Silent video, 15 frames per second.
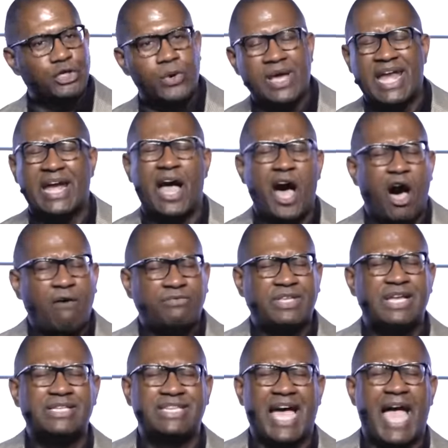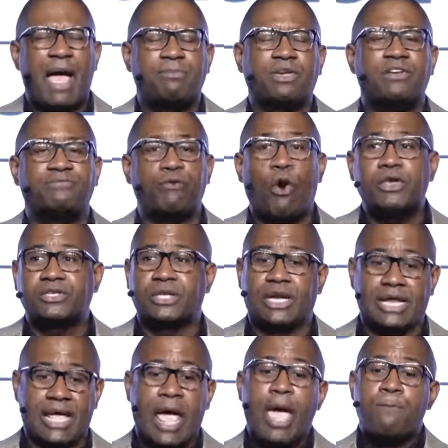do it? And oftentimes,
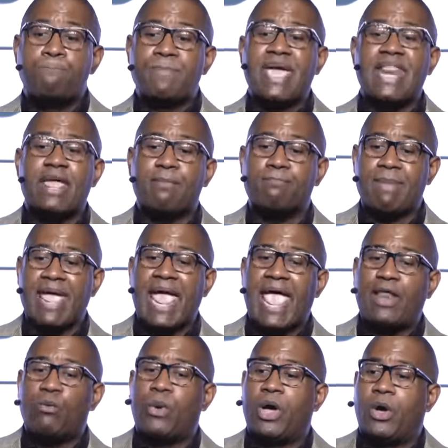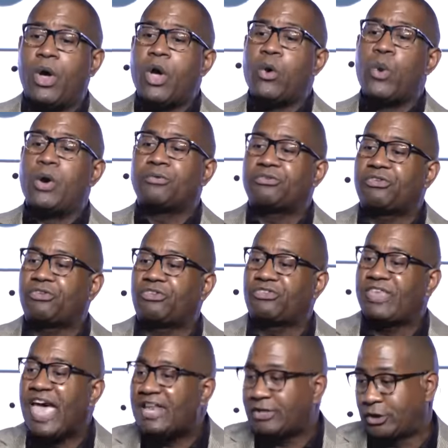unfortunately, many men will
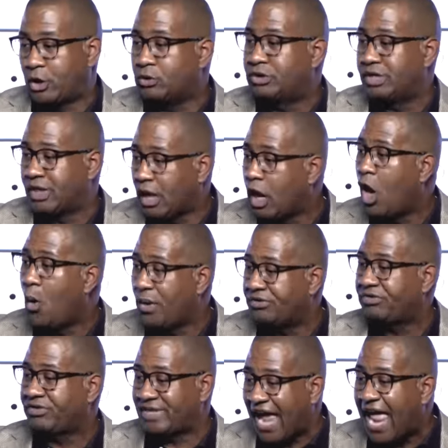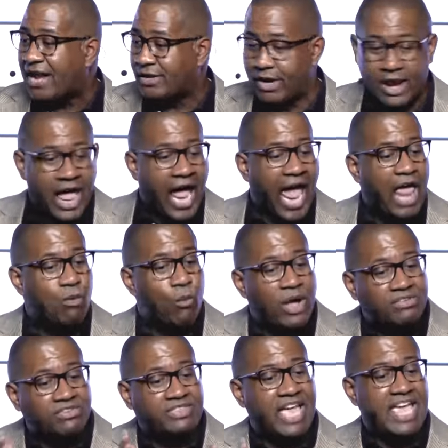settle to the lowest standard, and
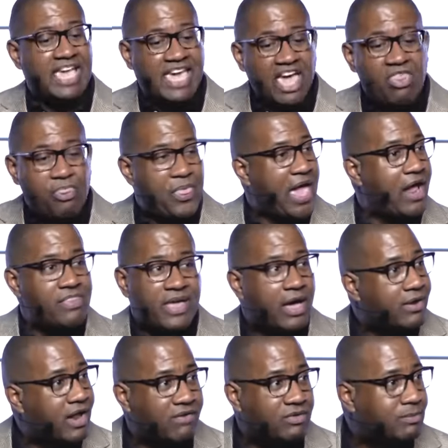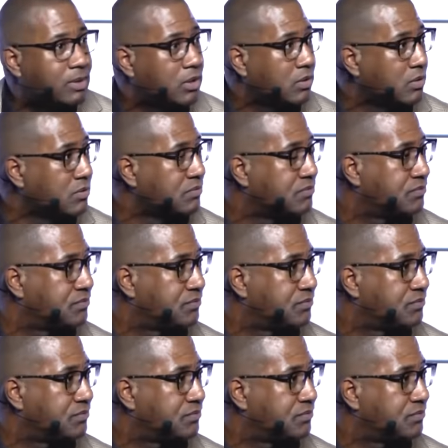once they get there, they'll never move.